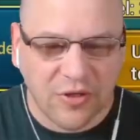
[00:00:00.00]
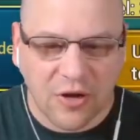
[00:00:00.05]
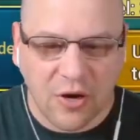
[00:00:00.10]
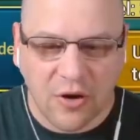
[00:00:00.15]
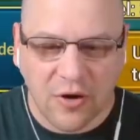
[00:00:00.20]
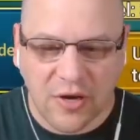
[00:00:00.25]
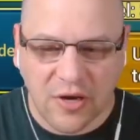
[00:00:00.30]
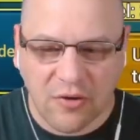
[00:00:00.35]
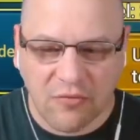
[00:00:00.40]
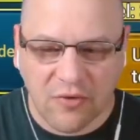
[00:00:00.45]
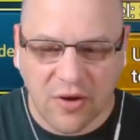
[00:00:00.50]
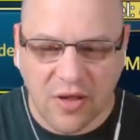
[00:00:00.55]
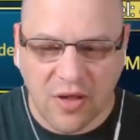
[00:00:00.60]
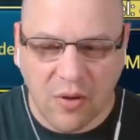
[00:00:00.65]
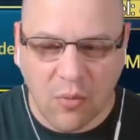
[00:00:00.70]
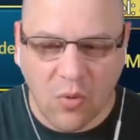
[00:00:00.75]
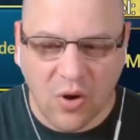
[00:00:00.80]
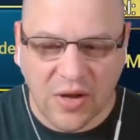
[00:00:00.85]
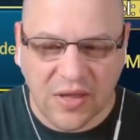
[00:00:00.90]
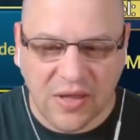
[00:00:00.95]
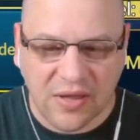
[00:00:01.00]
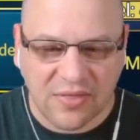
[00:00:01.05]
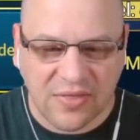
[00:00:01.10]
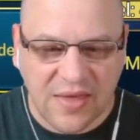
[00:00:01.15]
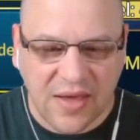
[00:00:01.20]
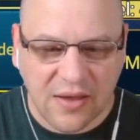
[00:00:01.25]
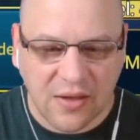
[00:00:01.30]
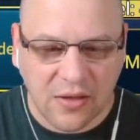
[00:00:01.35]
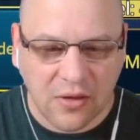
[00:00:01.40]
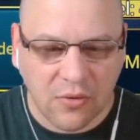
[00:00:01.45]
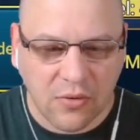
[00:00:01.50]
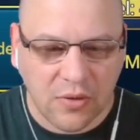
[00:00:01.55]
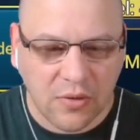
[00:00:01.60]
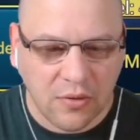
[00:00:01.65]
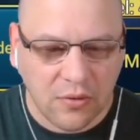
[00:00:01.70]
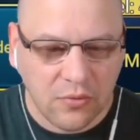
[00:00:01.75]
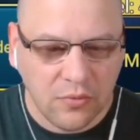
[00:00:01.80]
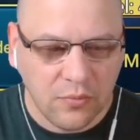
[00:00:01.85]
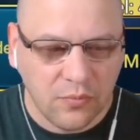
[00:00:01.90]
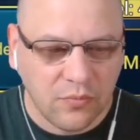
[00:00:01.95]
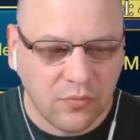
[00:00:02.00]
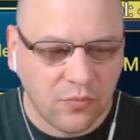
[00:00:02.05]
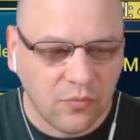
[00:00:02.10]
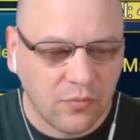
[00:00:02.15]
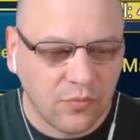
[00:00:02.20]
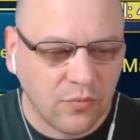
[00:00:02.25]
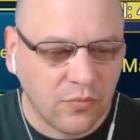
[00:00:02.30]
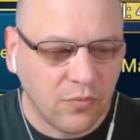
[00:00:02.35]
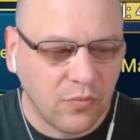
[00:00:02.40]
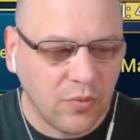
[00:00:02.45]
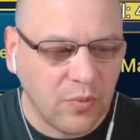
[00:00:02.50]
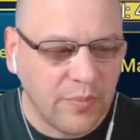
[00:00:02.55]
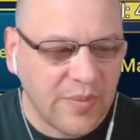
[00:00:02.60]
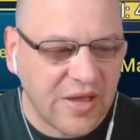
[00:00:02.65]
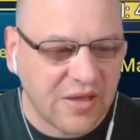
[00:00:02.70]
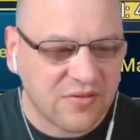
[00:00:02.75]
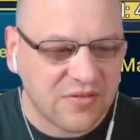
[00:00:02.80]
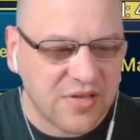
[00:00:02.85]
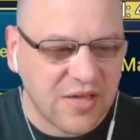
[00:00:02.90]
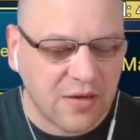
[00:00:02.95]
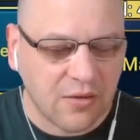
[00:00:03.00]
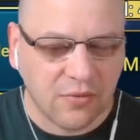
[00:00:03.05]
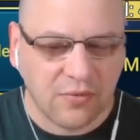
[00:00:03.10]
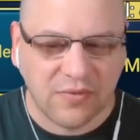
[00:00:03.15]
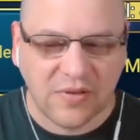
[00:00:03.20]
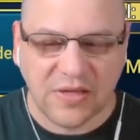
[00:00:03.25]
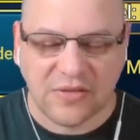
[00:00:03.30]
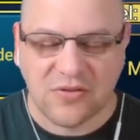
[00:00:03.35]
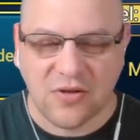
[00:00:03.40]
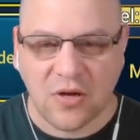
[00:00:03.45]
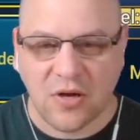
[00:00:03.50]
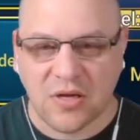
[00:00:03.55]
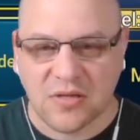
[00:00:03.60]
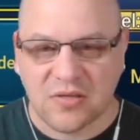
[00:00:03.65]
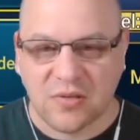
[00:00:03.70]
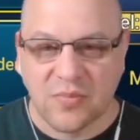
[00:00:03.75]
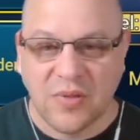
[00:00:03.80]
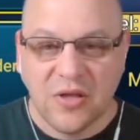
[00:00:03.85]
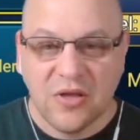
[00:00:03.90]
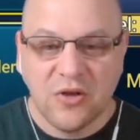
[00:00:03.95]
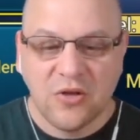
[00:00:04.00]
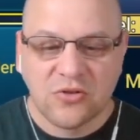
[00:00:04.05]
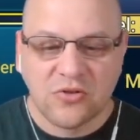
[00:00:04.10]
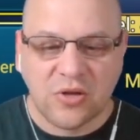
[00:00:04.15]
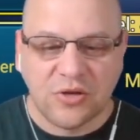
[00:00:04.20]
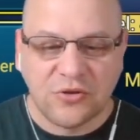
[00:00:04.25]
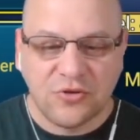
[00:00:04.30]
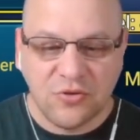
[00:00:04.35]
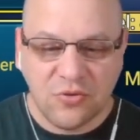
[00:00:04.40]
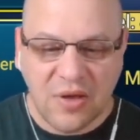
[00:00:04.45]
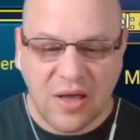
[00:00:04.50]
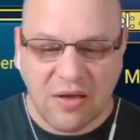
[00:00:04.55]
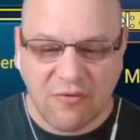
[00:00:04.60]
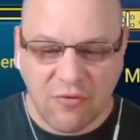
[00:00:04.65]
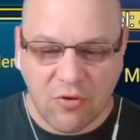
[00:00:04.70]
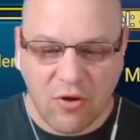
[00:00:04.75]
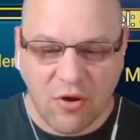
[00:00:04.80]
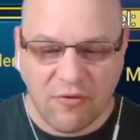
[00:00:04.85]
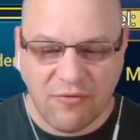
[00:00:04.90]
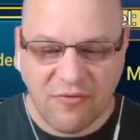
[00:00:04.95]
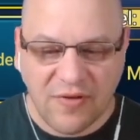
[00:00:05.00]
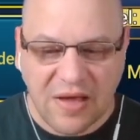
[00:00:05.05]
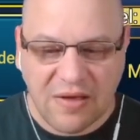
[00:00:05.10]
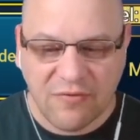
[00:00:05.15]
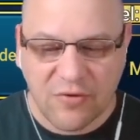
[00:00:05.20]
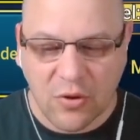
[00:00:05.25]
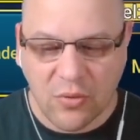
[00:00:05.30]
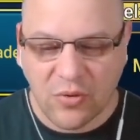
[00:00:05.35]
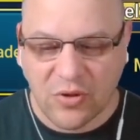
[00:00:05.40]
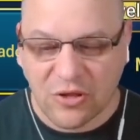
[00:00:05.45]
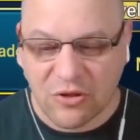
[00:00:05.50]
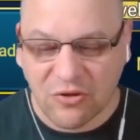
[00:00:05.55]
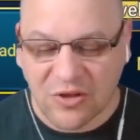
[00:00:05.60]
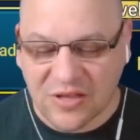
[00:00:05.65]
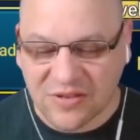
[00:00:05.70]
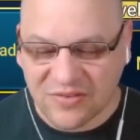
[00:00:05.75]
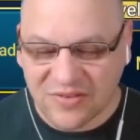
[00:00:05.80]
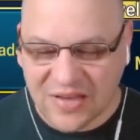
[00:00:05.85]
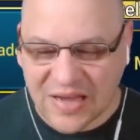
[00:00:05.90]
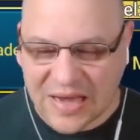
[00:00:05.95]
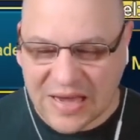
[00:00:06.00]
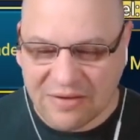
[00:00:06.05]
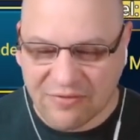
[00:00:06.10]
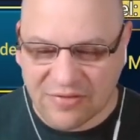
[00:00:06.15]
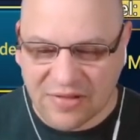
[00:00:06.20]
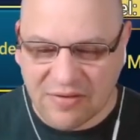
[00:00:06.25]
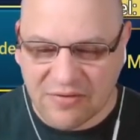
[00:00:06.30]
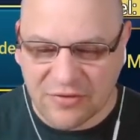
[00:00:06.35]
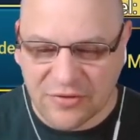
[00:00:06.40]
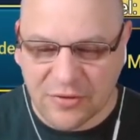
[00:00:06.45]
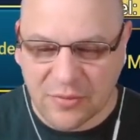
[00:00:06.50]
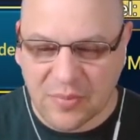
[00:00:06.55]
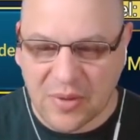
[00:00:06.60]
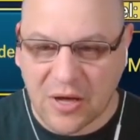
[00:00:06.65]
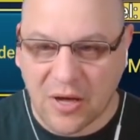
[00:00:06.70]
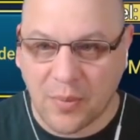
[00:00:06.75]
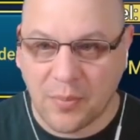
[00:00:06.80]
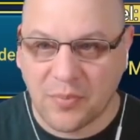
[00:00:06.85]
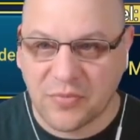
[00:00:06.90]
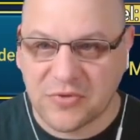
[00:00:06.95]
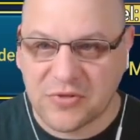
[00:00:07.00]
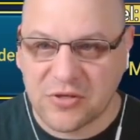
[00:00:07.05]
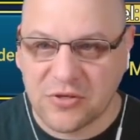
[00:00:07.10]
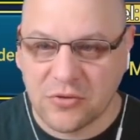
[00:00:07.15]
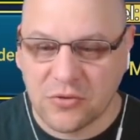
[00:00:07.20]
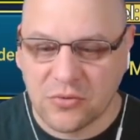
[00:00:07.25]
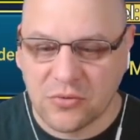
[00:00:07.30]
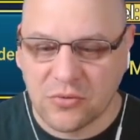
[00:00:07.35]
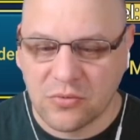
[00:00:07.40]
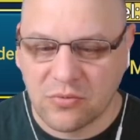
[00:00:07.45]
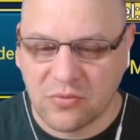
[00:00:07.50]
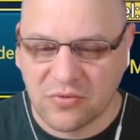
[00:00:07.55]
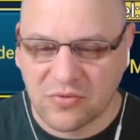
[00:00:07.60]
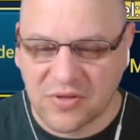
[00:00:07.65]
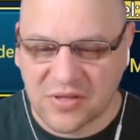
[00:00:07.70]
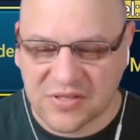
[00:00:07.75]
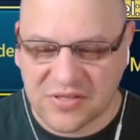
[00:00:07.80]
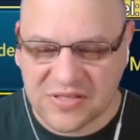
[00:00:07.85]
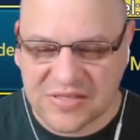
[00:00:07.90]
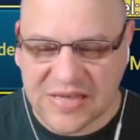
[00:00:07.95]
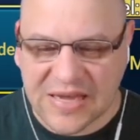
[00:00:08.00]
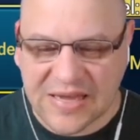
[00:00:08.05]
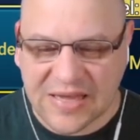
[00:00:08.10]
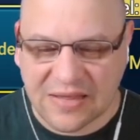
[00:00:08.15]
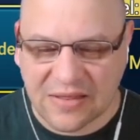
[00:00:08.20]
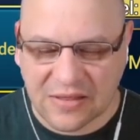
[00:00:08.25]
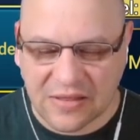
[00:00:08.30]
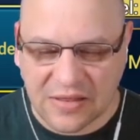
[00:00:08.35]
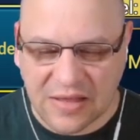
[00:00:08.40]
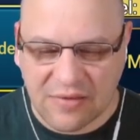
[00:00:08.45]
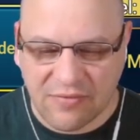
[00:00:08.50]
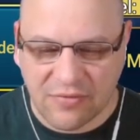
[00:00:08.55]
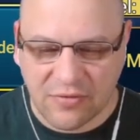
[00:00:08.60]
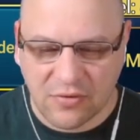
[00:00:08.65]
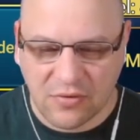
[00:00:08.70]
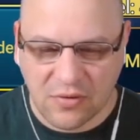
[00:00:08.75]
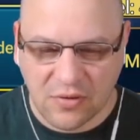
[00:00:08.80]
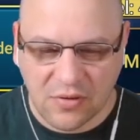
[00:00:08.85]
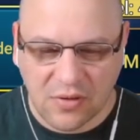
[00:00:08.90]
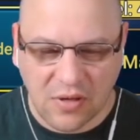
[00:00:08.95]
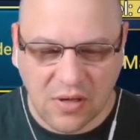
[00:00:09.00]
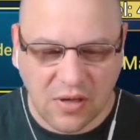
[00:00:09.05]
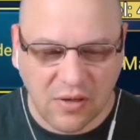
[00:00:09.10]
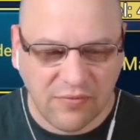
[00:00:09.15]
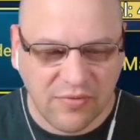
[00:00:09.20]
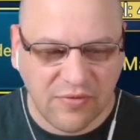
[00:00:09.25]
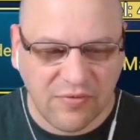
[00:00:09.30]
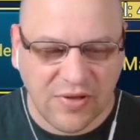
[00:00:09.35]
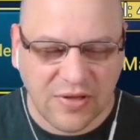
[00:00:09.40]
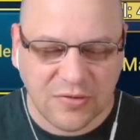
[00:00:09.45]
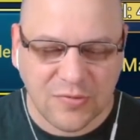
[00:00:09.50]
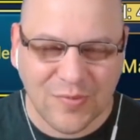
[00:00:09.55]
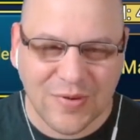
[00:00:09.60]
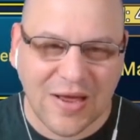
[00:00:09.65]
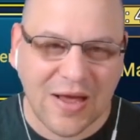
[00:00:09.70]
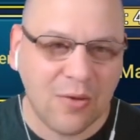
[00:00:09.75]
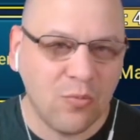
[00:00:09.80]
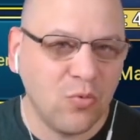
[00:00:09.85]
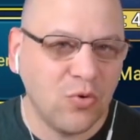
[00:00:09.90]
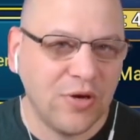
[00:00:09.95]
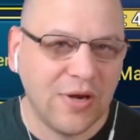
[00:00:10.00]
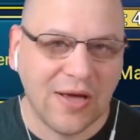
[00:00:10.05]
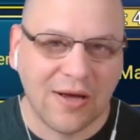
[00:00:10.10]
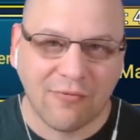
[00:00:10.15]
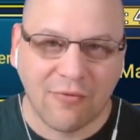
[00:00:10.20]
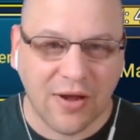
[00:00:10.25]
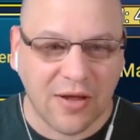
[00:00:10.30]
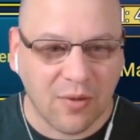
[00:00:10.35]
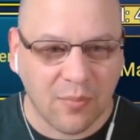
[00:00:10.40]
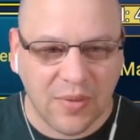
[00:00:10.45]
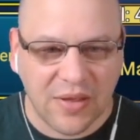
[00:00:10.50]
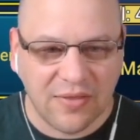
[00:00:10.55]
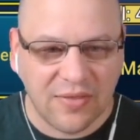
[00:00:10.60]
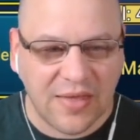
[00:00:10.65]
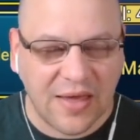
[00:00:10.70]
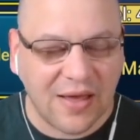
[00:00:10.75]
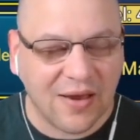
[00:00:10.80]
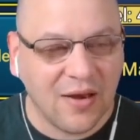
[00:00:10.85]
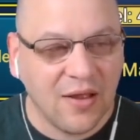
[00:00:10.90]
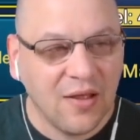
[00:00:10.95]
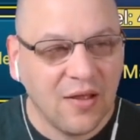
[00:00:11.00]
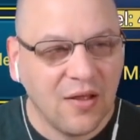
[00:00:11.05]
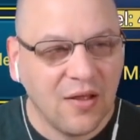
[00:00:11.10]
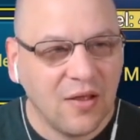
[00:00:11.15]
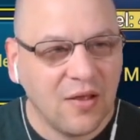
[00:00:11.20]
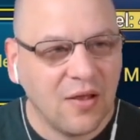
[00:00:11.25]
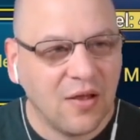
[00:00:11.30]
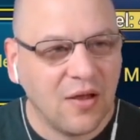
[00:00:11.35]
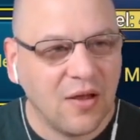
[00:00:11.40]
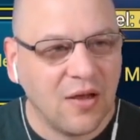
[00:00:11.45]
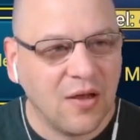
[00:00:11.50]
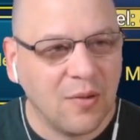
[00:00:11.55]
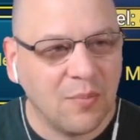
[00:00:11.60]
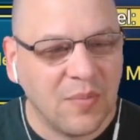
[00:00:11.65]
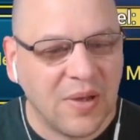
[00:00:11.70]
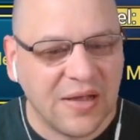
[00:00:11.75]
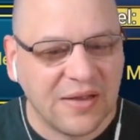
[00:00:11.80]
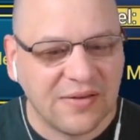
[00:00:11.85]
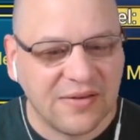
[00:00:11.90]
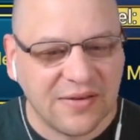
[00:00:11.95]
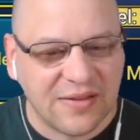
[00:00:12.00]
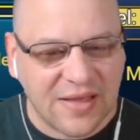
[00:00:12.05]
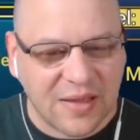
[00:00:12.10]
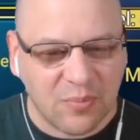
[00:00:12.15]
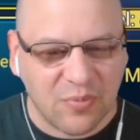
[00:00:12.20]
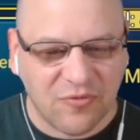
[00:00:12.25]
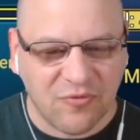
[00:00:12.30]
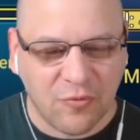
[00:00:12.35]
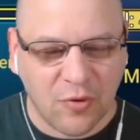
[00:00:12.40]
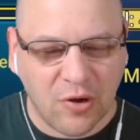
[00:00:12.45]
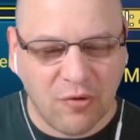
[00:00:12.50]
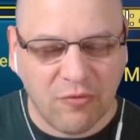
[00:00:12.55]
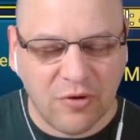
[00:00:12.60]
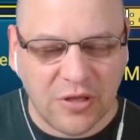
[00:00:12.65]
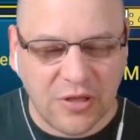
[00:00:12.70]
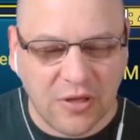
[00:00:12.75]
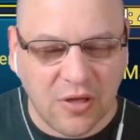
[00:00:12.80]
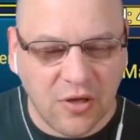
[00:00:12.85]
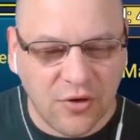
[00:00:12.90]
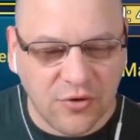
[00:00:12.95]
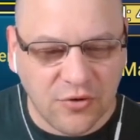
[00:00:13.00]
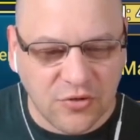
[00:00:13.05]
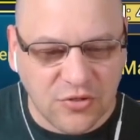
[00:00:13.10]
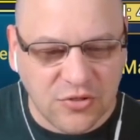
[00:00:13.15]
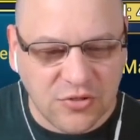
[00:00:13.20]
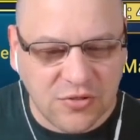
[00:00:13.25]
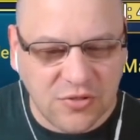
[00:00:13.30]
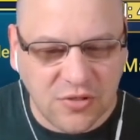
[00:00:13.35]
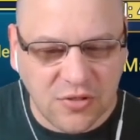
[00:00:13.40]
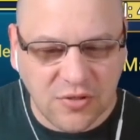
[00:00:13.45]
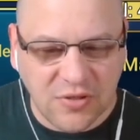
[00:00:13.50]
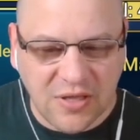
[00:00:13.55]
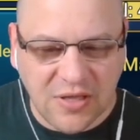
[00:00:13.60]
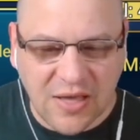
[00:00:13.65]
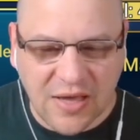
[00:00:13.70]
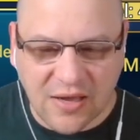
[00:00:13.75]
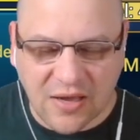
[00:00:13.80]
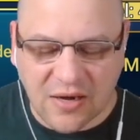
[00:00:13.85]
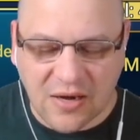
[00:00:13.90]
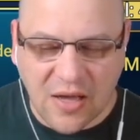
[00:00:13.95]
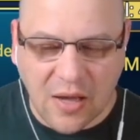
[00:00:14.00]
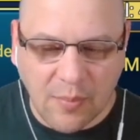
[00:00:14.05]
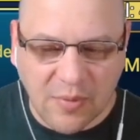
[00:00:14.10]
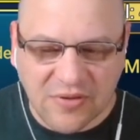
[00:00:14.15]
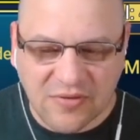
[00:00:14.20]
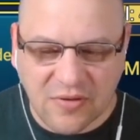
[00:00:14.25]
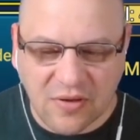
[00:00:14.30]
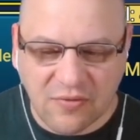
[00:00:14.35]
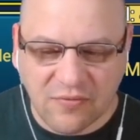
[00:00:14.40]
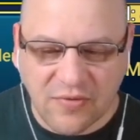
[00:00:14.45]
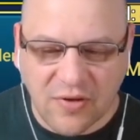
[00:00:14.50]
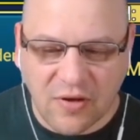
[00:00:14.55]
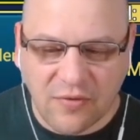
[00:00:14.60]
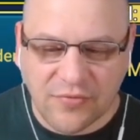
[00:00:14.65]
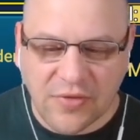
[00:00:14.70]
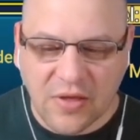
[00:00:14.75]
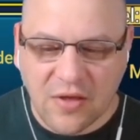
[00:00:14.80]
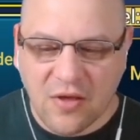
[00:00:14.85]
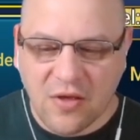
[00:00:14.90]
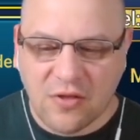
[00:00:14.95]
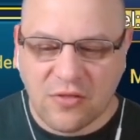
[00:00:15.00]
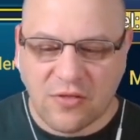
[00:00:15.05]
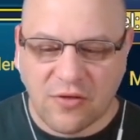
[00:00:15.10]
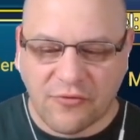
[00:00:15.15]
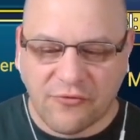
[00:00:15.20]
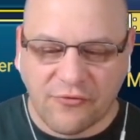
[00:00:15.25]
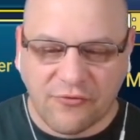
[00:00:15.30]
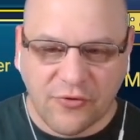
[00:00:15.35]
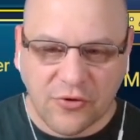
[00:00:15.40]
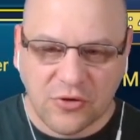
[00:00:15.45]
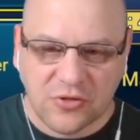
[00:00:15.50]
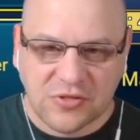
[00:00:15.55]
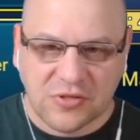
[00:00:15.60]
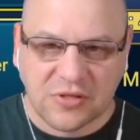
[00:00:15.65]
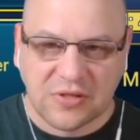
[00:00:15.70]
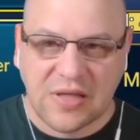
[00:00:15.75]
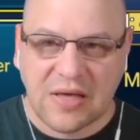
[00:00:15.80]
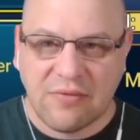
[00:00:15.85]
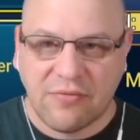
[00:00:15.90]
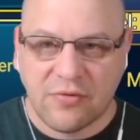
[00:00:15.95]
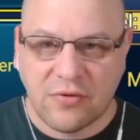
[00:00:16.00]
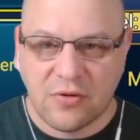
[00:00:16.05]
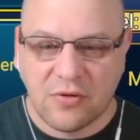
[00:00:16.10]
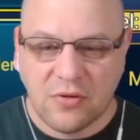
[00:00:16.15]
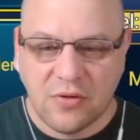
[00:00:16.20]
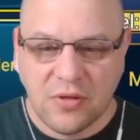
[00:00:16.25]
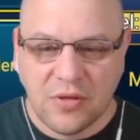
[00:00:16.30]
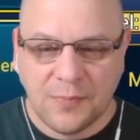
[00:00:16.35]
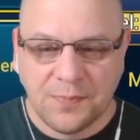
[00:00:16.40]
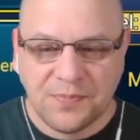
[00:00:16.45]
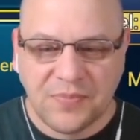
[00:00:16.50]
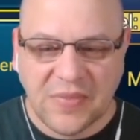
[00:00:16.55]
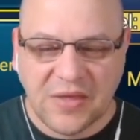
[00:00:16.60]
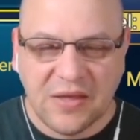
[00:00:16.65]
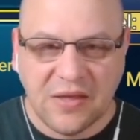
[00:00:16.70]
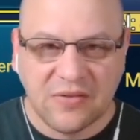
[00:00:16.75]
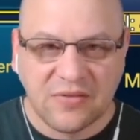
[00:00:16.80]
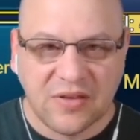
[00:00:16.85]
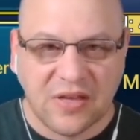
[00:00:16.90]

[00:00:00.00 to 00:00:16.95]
Guardian Ring, I want to get that going. Oh, we maxed out. That's awesome. So I do have all 5 going. You can see I've leveled them up to the 2nd level of advancement. I would not recommend that. I did that before I really understood the economics involved. The 1st level is